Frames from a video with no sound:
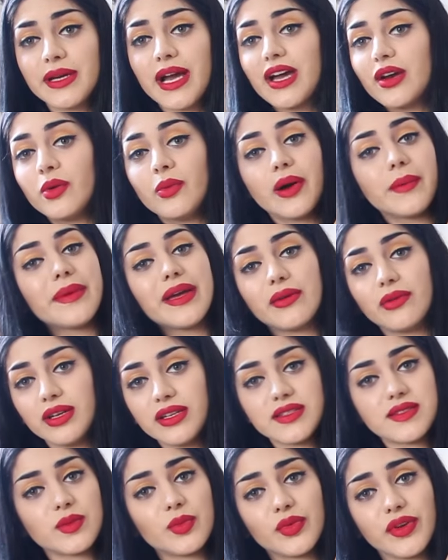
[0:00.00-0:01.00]
I don't want my
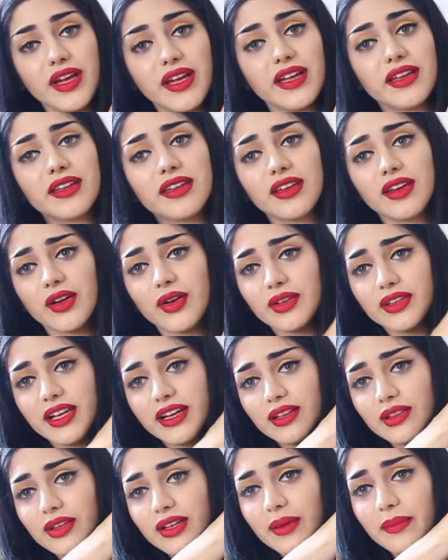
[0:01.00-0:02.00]
wings to break, you know,
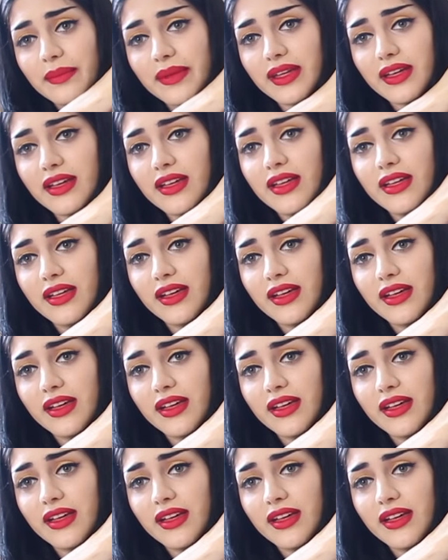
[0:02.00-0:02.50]
like, look at me,